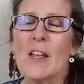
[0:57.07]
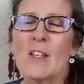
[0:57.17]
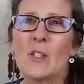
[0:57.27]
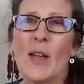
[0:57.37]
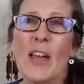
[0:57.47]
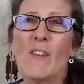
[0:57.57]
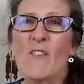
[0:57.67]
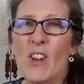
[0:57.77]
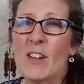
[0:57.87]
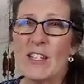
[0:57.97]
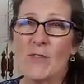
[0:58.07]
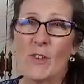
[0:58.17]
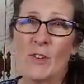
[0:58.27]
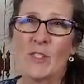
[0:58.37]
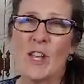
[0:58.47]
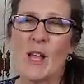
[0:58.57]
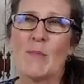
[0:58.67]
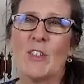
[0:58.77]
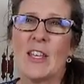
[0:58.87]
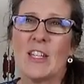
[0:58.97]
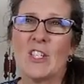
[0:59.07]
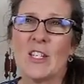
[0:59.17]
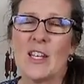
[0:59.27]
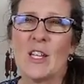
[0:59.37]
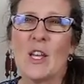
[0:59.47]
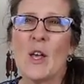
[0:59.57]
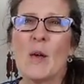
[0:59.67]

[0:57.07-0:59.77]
So I had a very difficult time changing it.